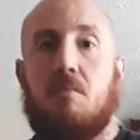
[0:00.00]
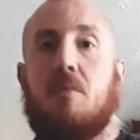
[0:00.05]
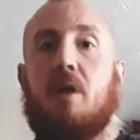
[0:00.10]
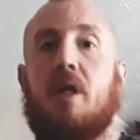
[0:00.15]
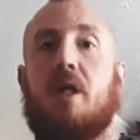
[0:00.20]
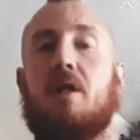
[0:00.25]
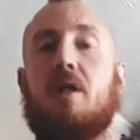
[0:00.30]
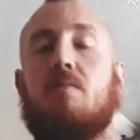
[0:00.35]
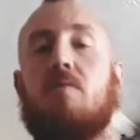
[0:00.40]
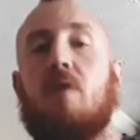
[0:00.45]

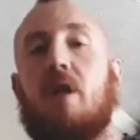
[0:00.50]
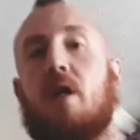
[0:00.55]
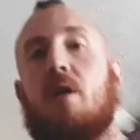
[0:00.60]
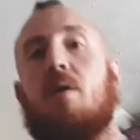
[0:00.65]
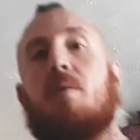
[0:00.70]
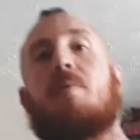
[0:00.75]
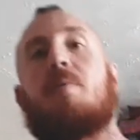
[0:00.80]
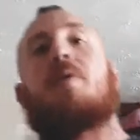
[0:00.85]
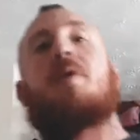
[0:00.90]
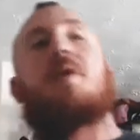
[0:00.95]
it's
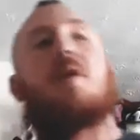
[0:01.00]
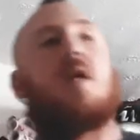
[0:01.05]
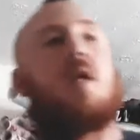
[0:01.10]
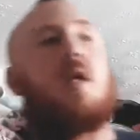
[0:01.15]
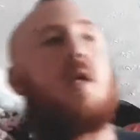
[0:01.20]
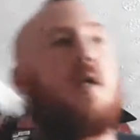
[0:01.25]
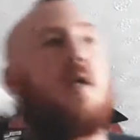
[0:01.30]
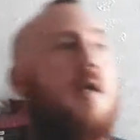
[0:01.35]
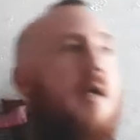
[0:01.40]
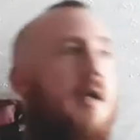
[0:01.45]
reopened
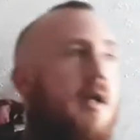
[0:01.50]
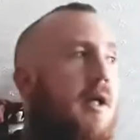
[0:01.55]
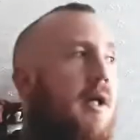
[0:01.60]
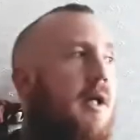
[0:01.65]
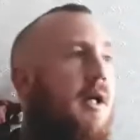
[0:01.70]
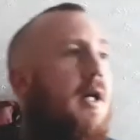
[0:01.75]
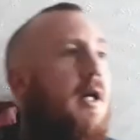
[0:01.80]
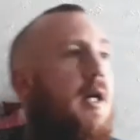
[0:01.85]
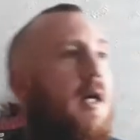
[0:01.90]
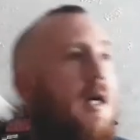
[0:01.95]
again.
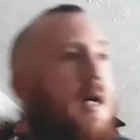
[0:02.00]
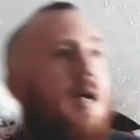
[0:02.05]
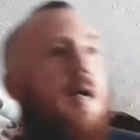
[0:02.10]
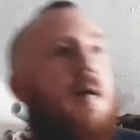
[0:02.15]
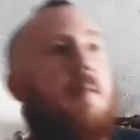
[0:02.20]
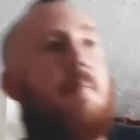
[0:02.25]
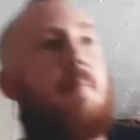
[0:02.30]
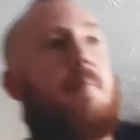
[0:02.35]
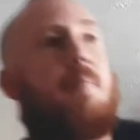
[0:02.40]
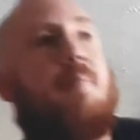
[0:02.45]

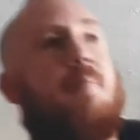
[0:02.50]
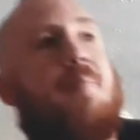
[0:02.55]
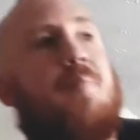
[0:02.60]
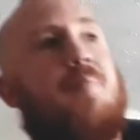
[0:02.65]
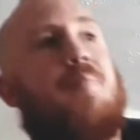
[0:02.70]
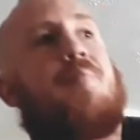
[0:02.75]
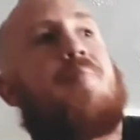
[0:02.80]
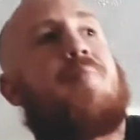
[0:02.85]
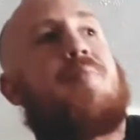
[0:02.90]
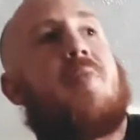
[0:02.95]
Um,
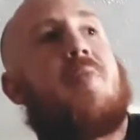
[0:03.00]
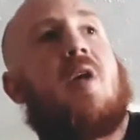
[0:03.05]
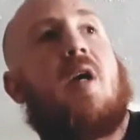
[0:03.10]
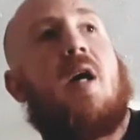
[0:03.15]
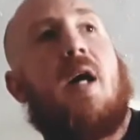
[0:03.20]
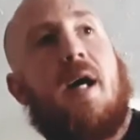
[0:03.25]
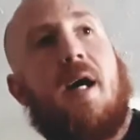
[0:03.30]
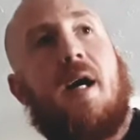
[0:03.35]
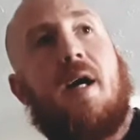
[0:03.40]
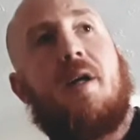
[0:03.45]

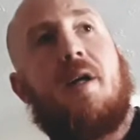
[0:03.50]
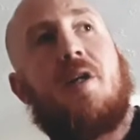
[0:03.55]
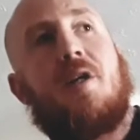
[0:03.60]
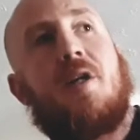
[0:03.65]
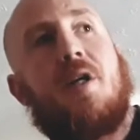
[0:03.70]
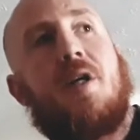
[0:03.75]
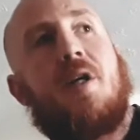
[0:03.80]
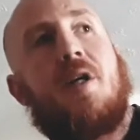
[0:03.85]
and